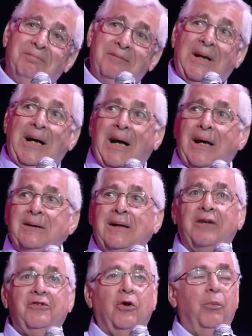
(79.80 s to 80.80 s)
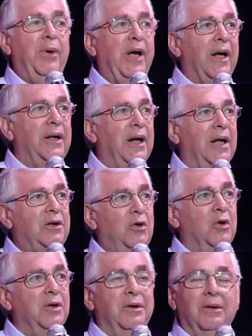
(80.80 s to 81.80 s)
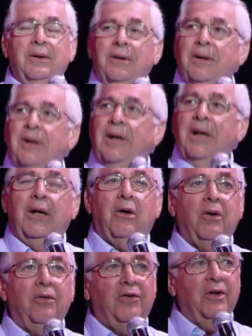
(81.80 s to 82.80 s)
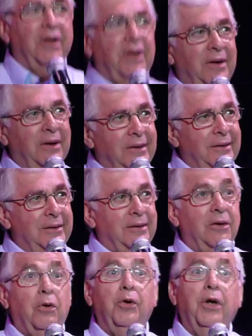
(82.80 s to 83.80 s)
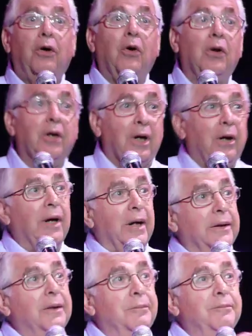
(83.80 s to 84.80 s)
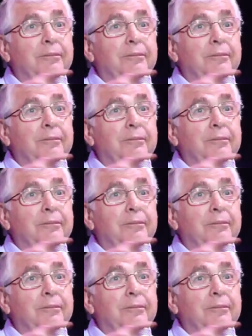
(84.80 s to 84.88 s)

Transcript: Not so bad, not good. He calls him the, who do you call him? Go ahead.